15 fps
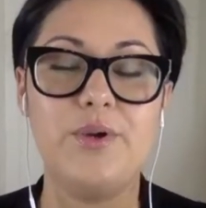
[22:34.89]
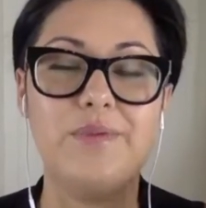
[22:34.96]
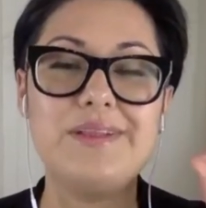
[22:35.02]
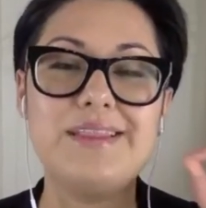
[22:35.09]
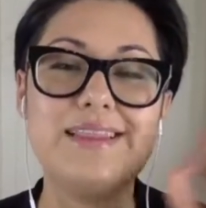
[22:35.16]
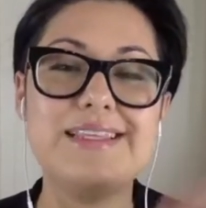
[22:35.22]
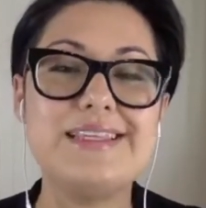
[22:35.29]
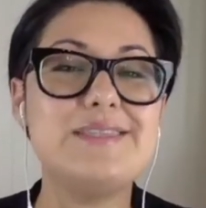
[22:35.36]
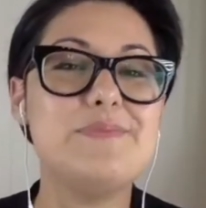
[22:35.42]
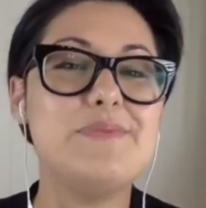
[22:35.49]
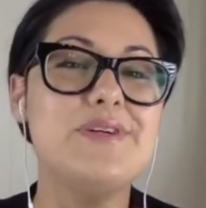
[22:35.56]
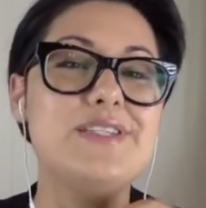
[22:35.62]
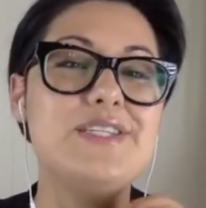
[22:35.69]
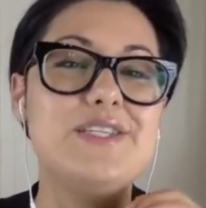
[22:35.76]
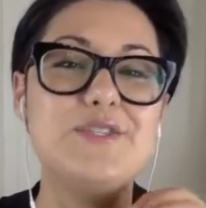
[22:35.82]
What this
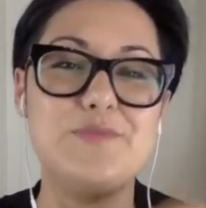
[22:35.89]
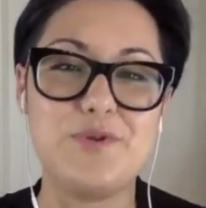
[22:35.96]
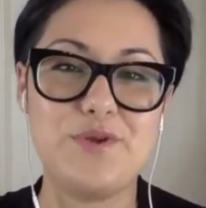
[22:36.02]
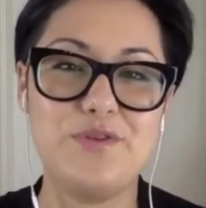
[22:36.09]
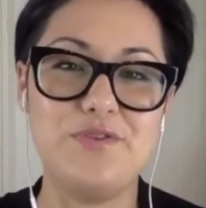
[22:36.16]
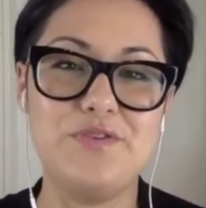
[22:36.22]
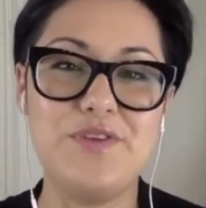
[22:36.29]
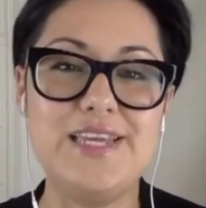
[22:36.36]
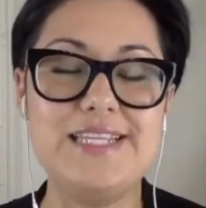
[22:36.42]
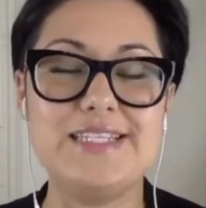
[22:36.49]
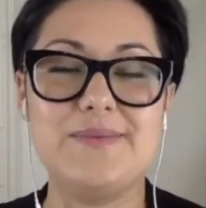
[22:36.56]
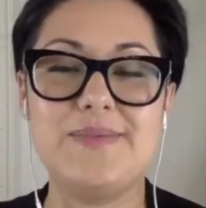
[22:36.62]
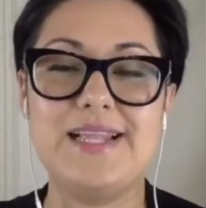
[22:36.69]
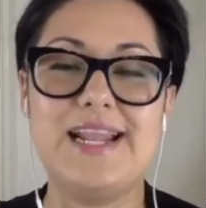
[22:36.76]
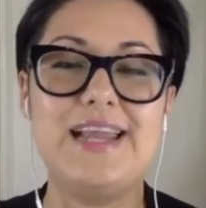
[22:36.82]
book does beautifully, and
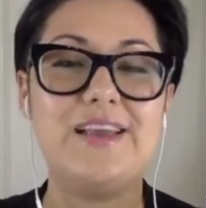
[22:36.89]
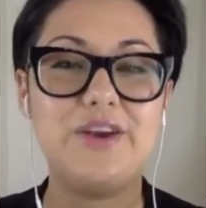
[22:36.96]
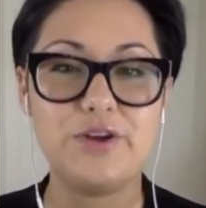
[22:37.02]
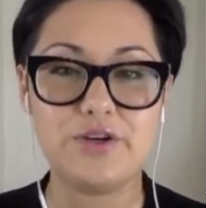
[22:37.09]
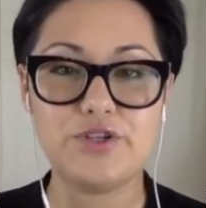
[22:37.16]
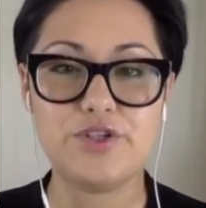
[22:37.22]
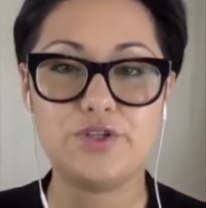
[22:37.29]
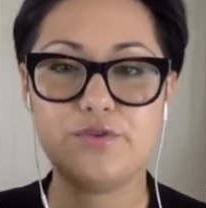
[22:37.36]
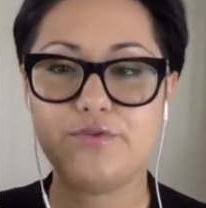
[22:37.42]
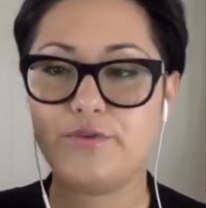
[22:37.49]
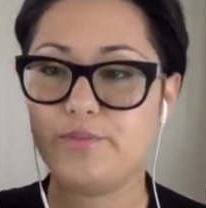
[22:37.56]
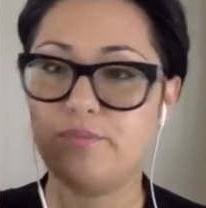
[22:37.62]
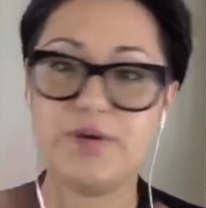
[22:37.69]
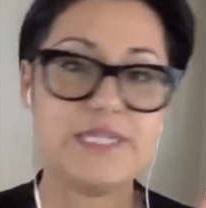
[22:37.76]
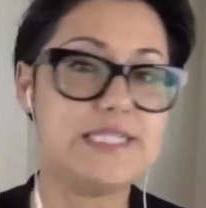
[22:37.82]
something that I encourage you for
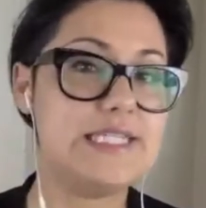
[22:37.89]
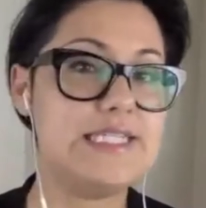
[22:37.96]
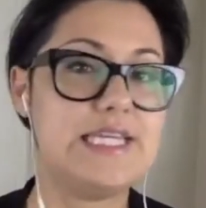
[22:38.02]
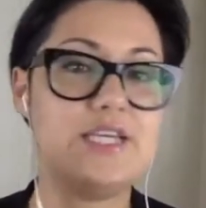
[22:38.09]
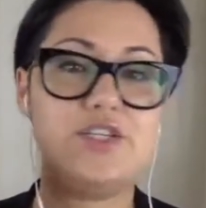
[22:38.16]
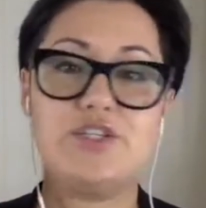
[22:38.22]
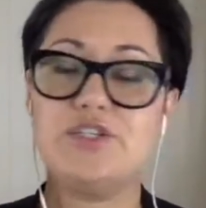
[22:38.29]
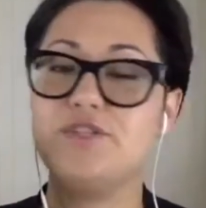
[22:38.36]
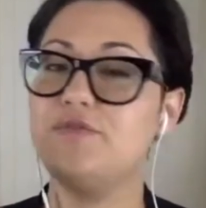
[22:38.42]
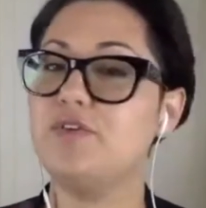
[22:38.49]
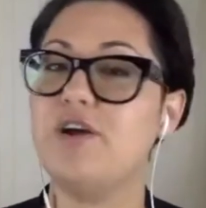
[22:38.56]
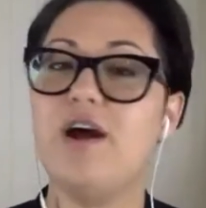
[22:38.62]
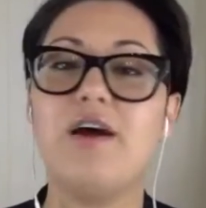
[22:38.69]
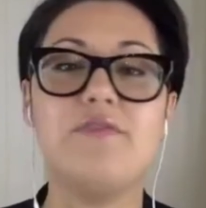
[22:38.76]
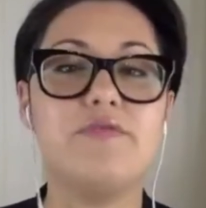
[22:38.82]
presentations, for
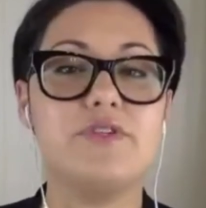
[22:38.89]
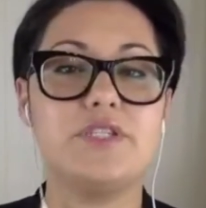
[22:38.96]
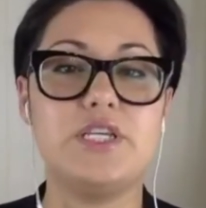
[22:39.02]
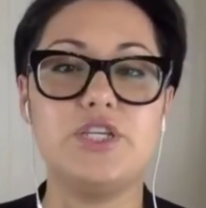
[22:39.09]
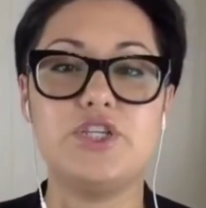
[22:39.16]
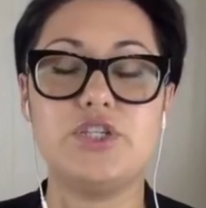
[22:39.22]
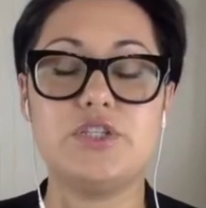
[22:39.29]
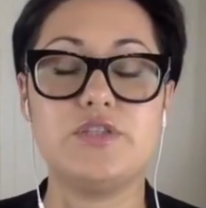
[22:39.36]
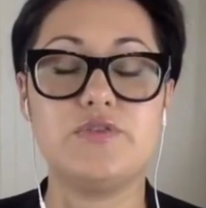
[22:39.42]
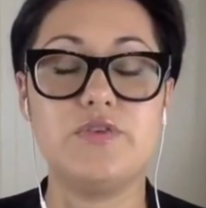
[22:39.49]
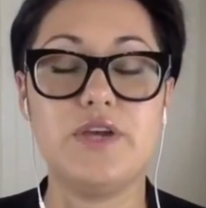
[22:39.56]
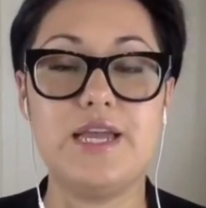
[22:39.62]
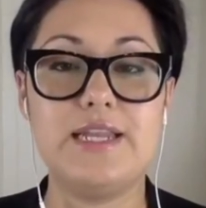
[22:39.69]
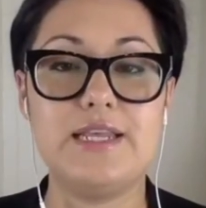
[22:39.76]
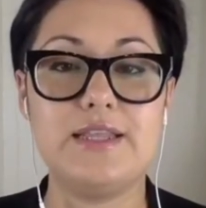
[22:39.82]
conversations, for
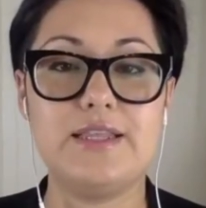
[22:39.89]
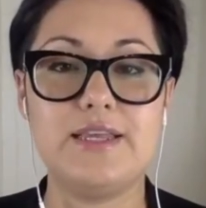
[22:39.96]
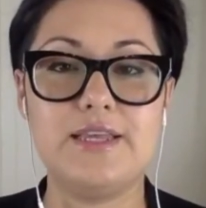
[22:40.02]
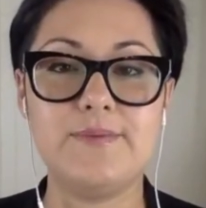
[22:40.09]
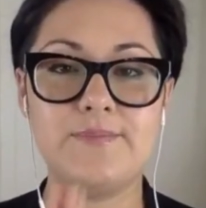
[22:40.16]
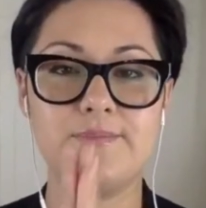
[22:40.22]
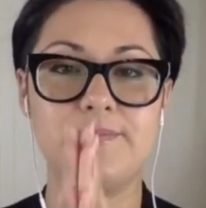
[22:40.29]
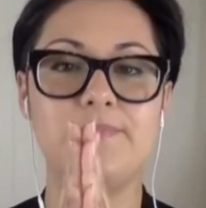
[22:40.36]
anything,